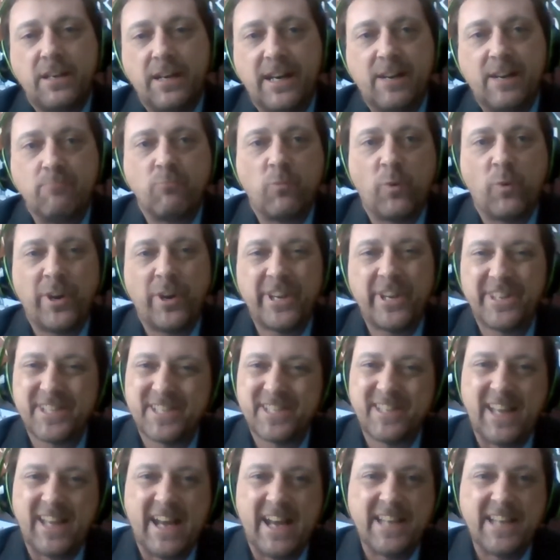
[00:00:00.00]
Um, one
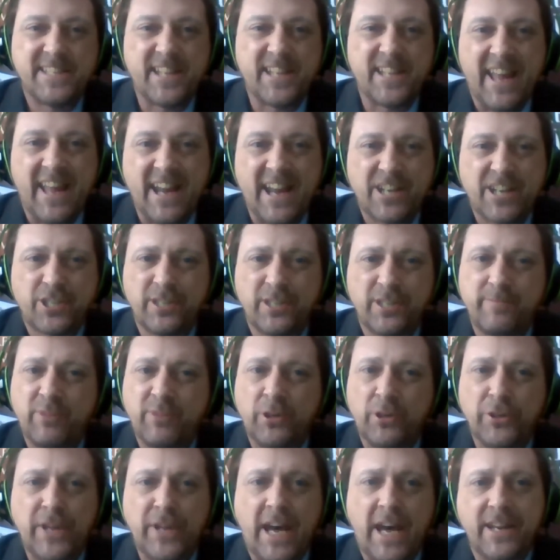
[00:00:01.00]
of the slides that I actually
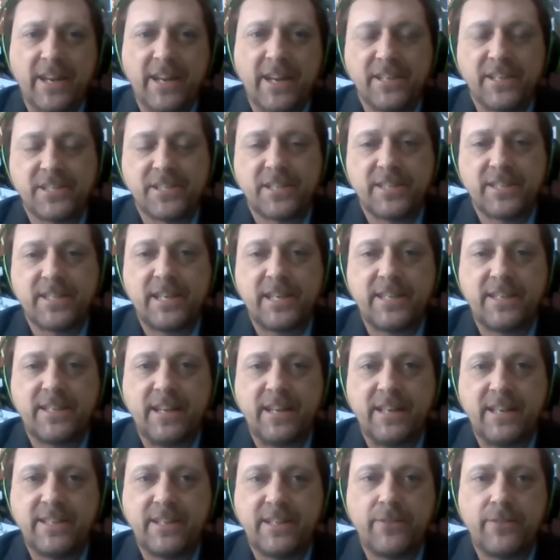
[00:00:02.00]
pulled out of this because I,
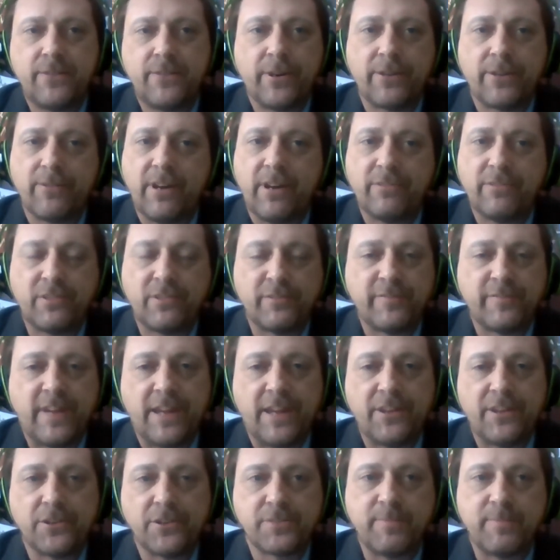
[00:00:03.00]
I, didn't want to ruffle
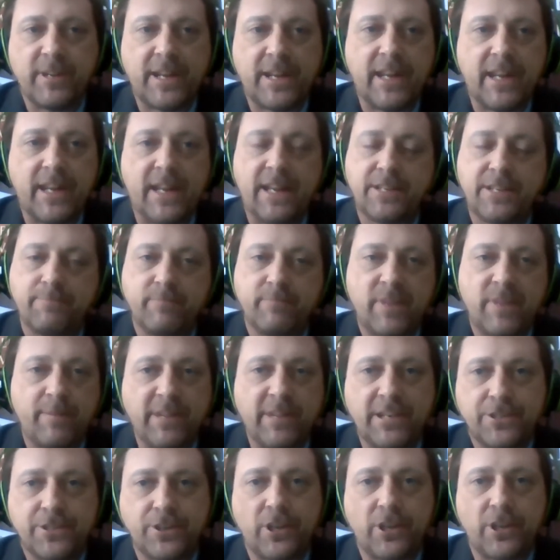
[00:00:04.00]
feathers, but I, I, maybe
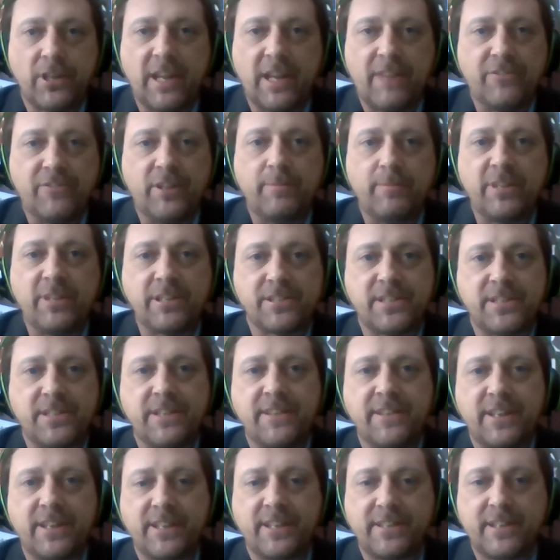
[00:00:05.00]
I should have left it because I
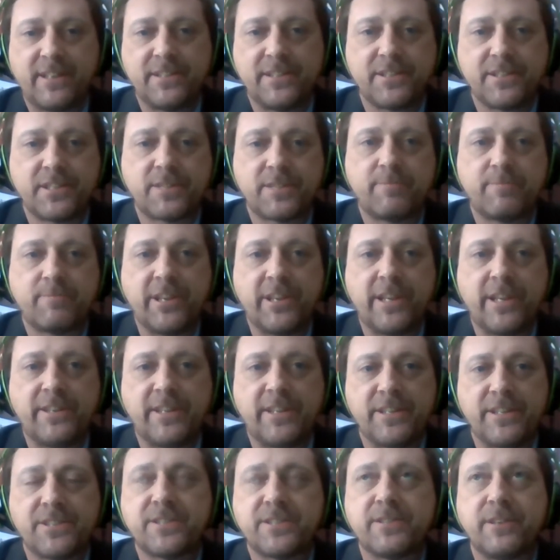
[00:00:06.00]
think it does explain
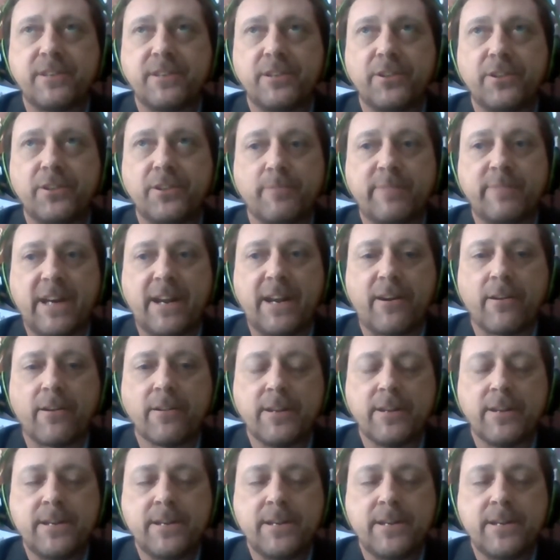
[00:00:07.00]
this a little better.